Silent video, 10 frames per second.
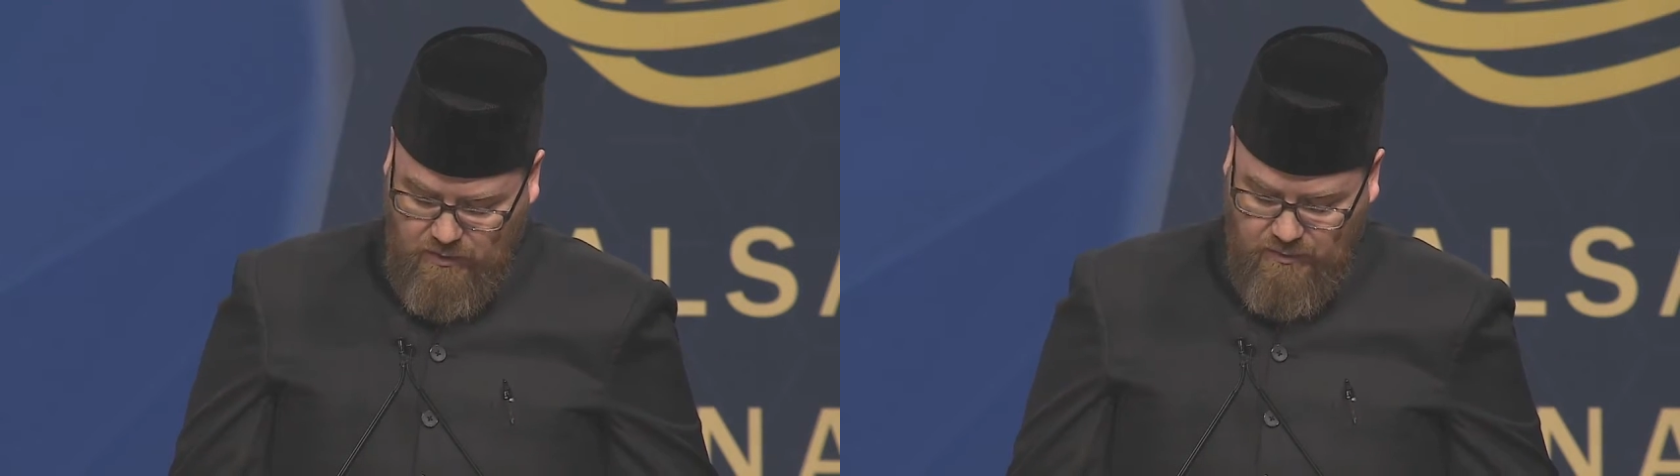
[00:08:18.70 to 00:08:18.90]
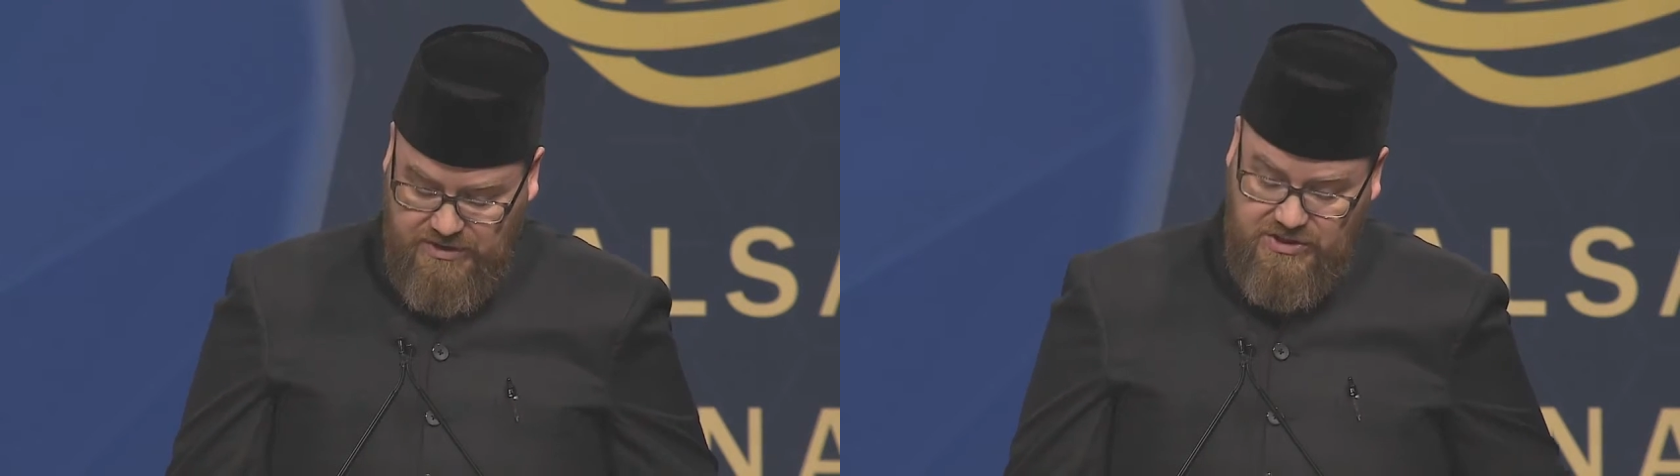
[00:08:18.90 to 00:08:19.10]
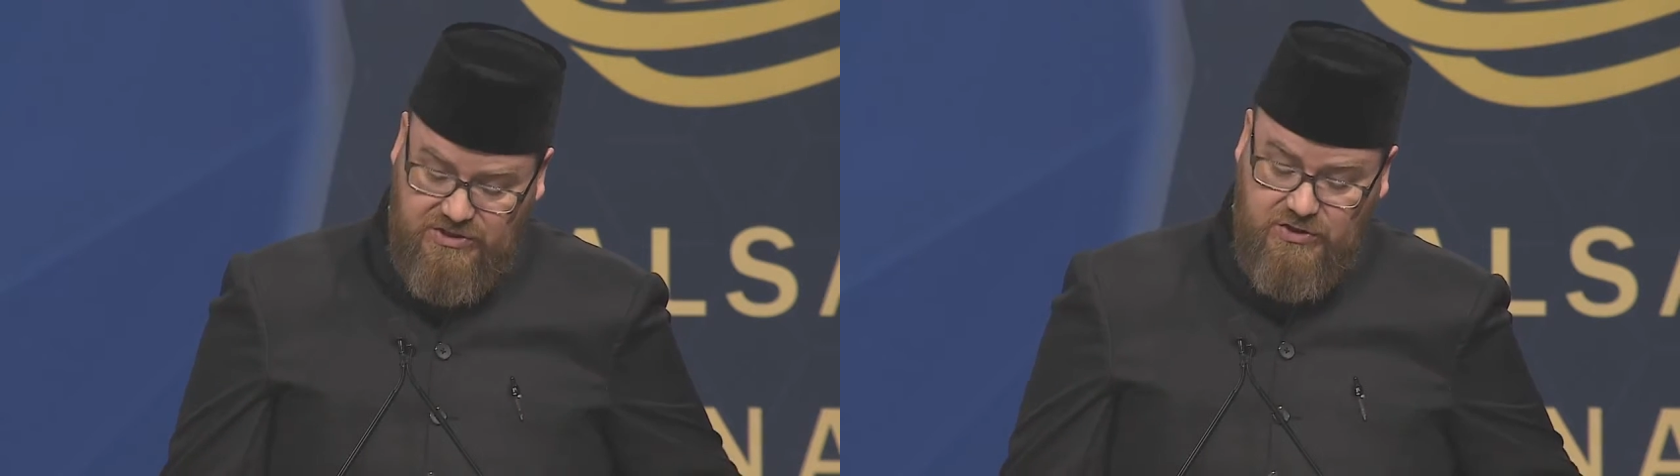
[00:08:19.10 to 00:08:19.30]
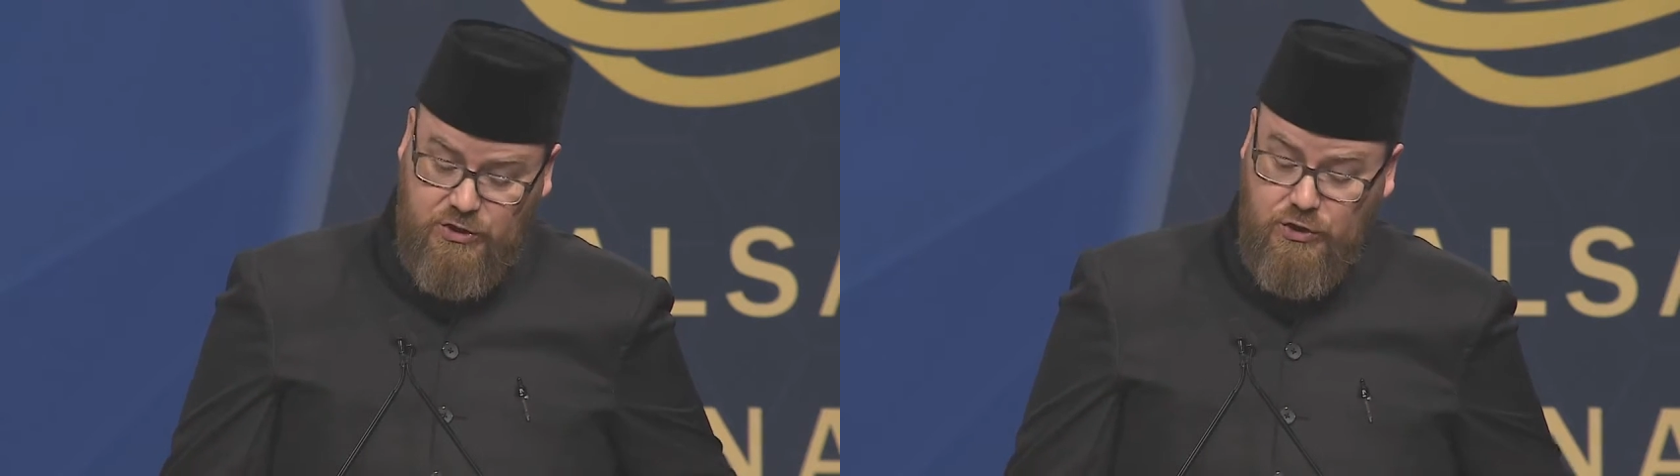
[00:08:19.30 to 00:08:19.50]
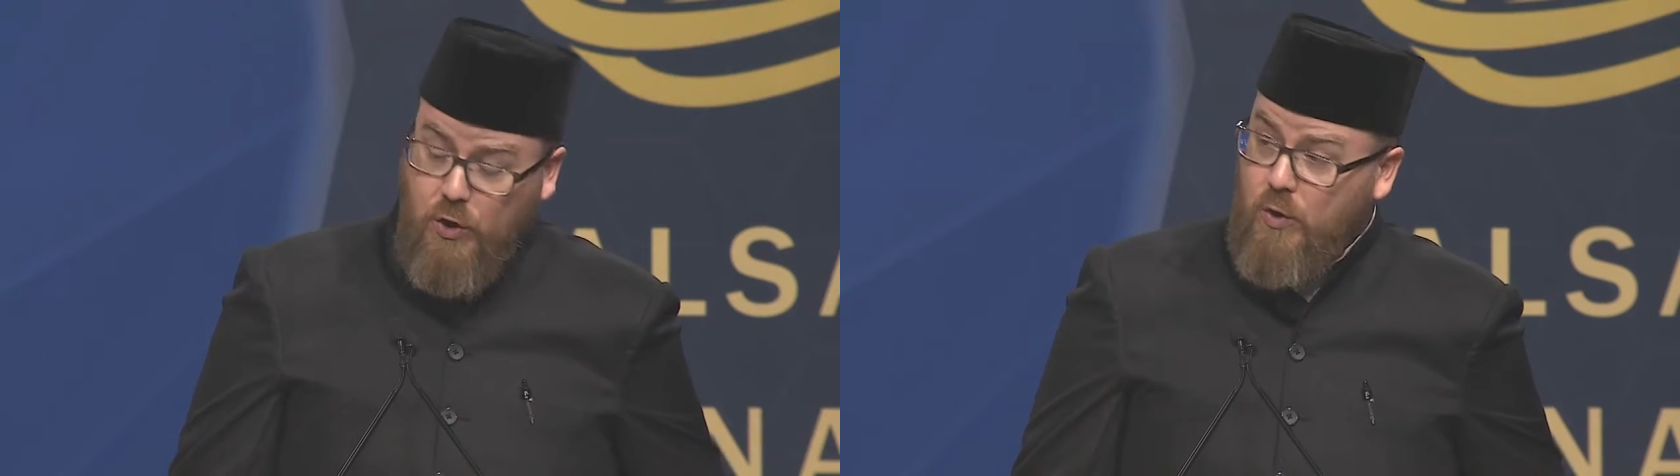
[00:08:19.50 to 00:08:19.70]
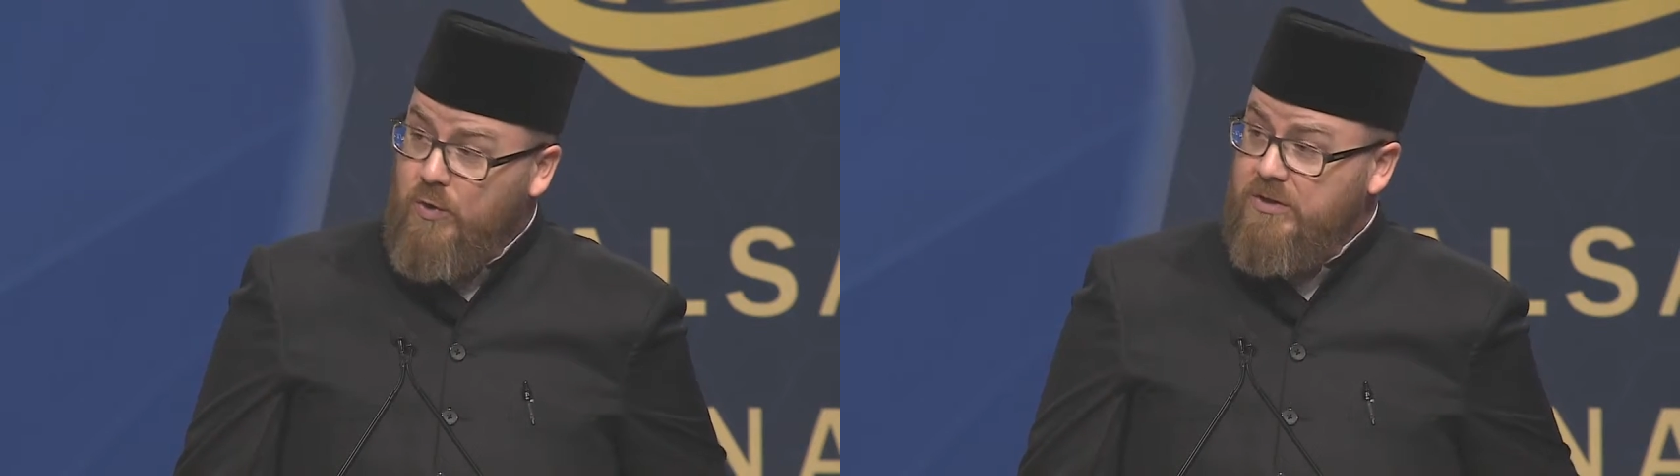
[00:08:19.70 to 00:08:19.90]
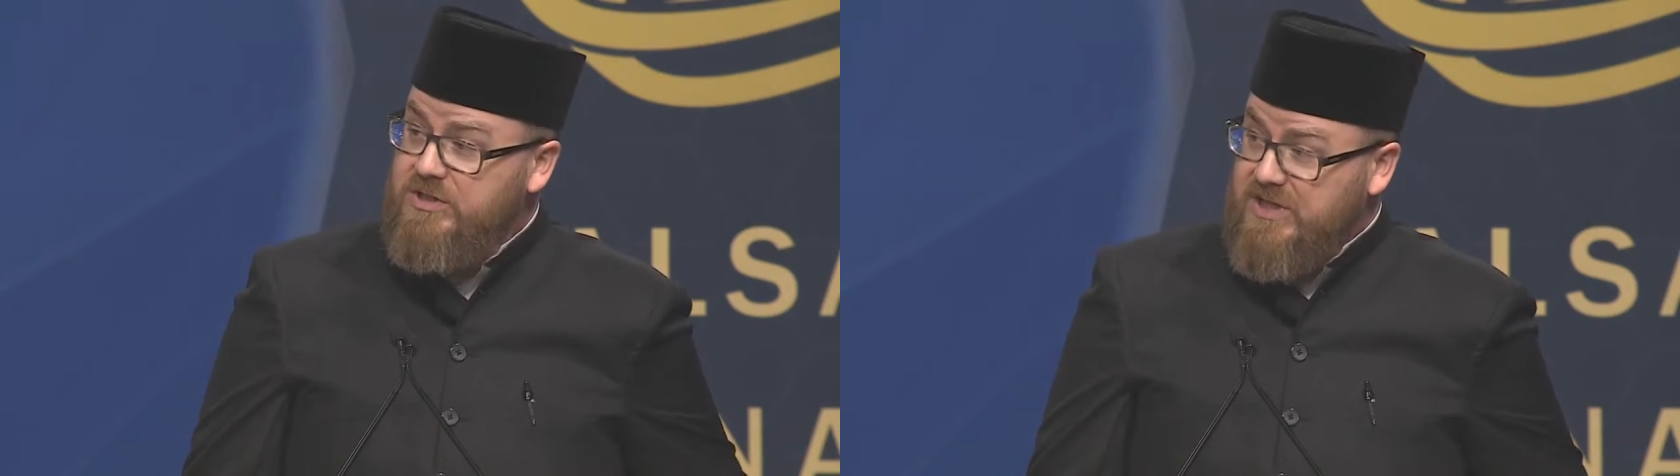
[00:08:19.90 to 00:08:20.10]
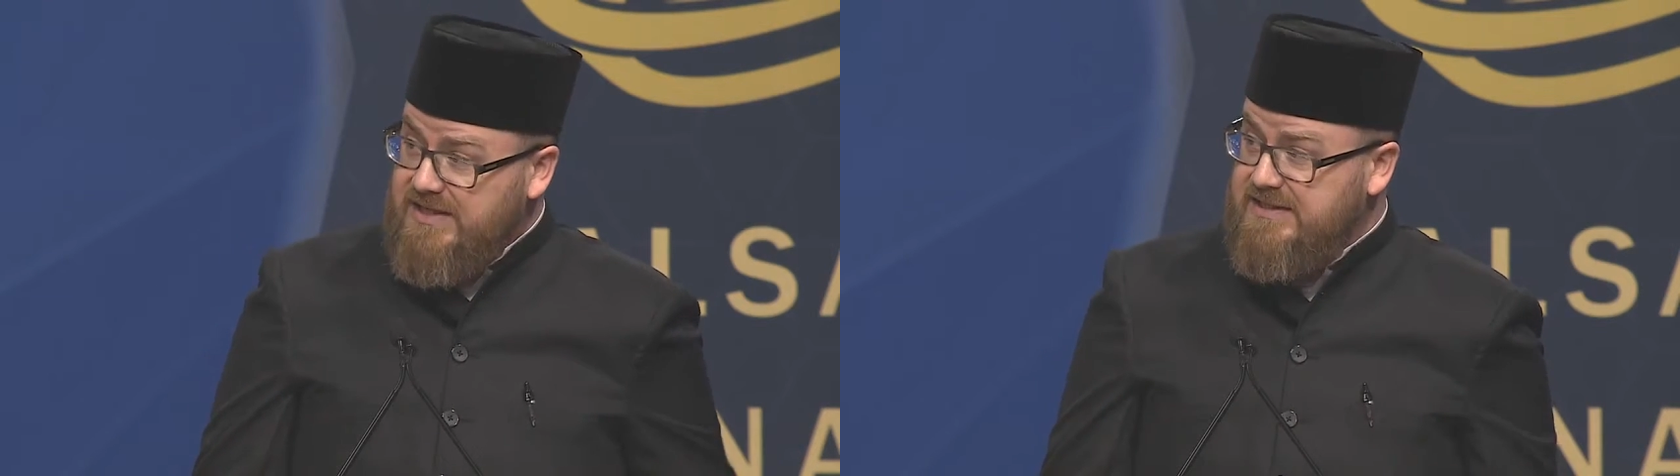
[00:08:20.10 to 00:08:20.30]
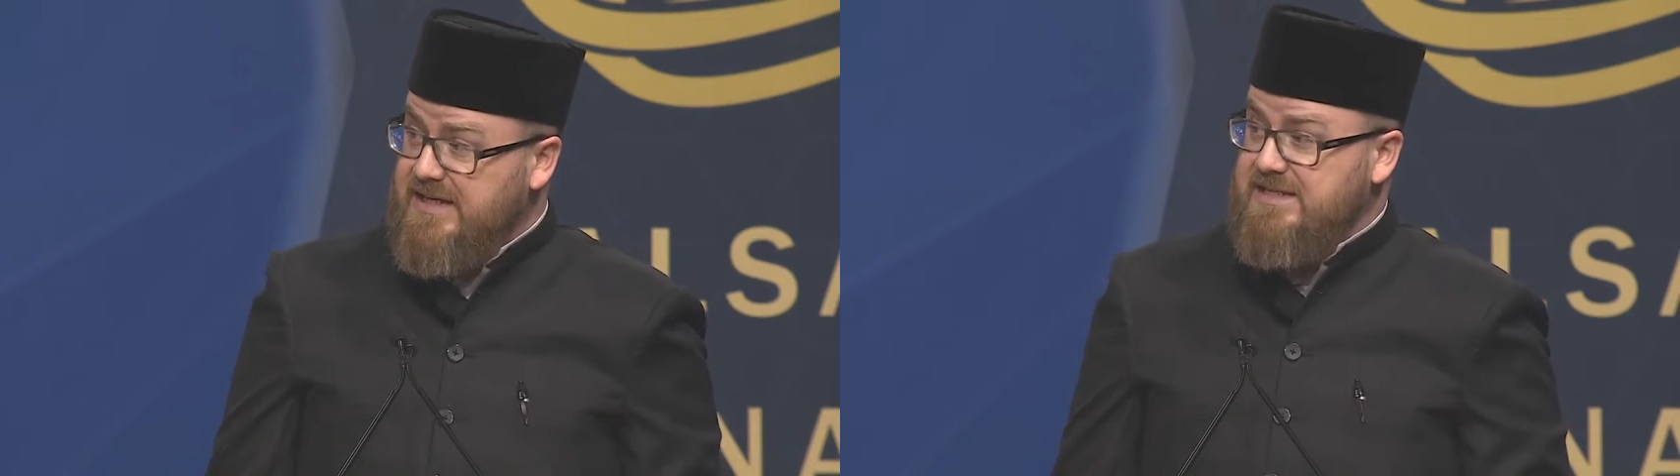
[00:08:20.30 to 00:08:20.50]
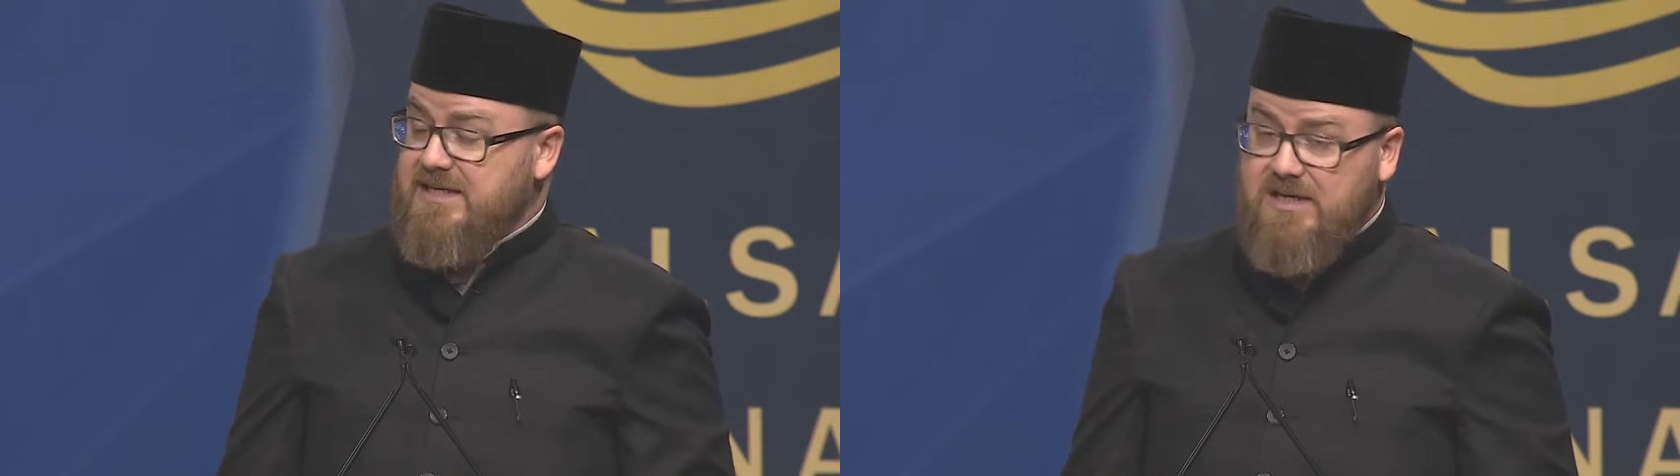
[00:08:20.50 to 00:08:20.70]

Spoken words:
which is to show justice